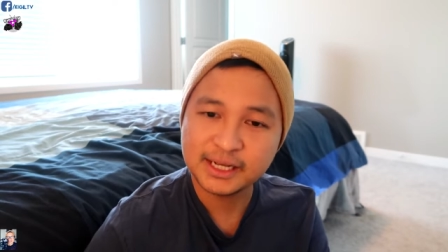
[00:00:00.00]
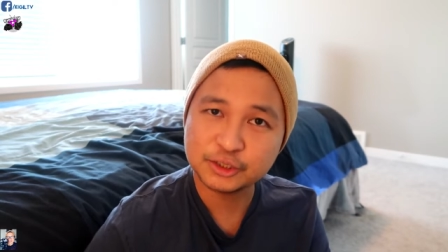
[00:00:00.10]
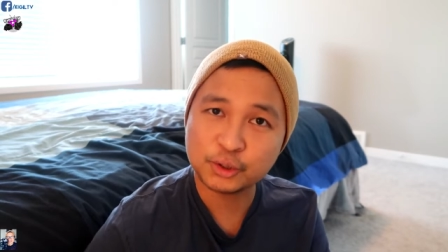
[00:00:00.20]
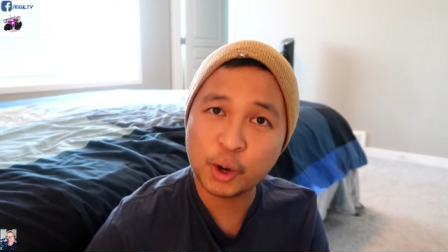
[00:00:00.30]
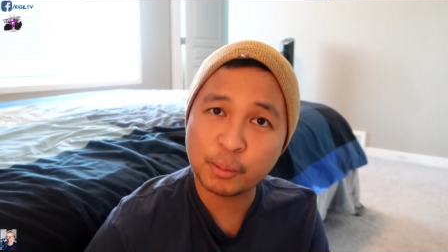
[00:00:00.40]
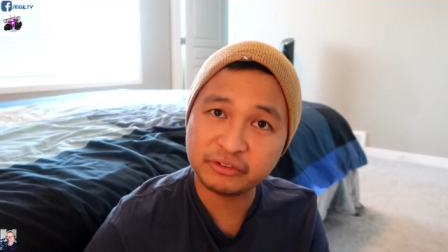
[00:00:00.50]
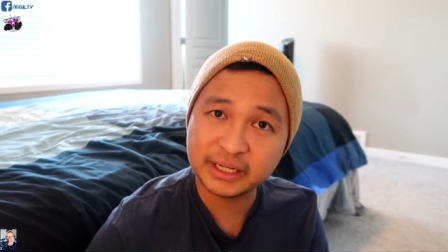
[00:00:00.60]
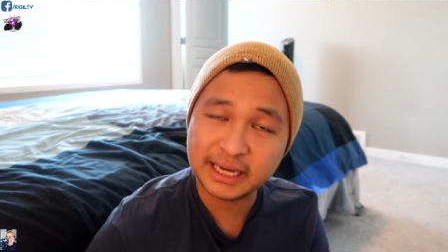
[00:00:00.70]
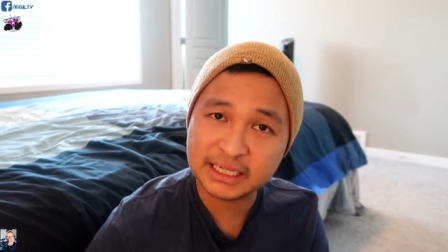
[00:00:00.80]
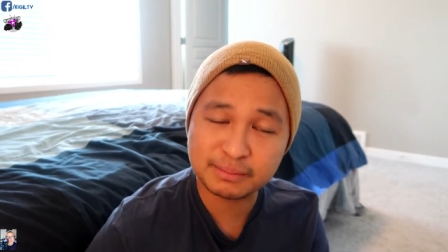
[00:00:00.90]
So
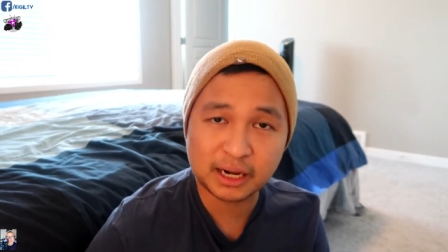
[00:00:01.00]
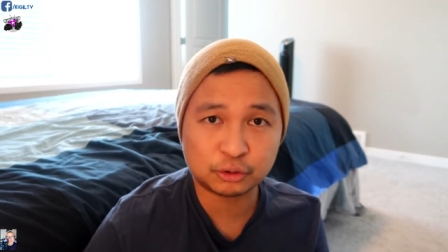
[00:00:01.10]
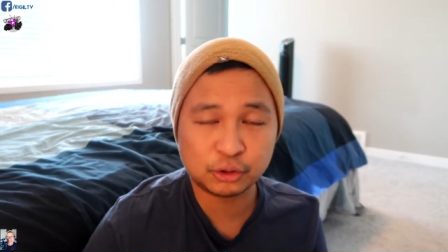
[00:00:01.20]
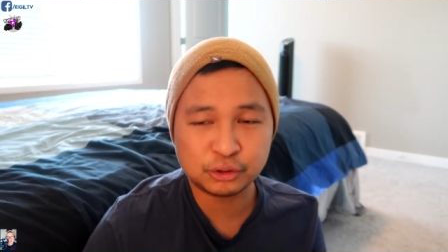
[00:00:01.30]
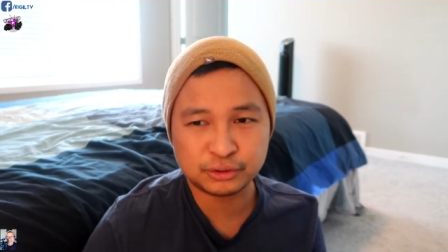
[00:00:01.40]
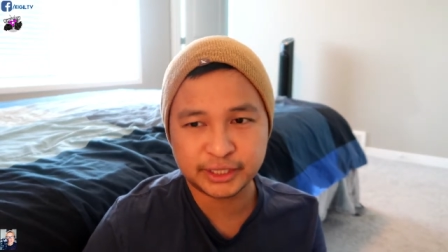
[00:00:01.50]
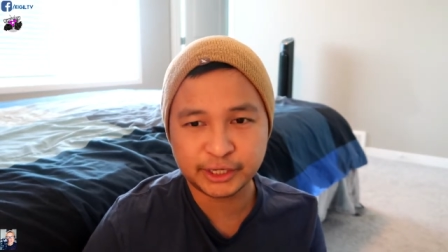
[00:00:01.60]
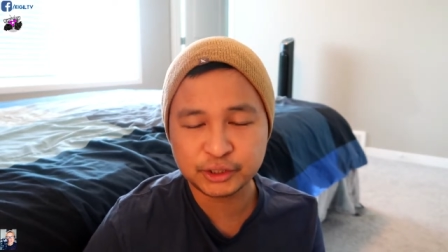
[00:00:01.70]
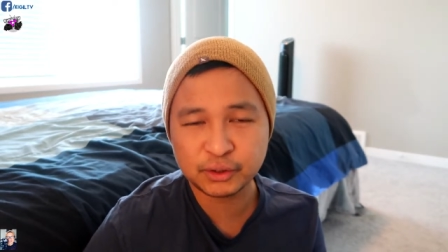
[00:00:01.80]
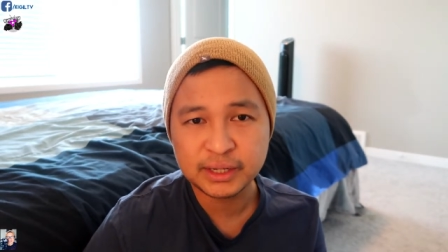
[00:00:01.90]
hopefully guys, makatulong to sa
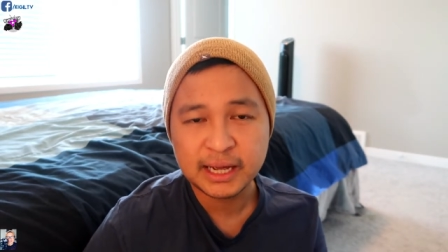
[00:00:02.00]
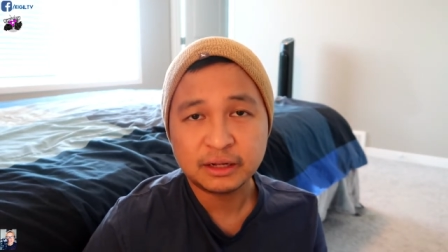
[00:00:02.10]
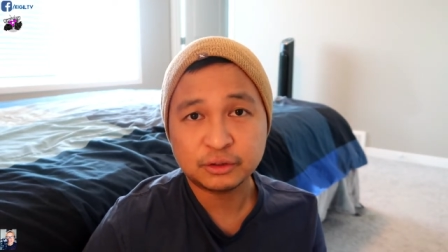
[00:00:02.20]
inyo.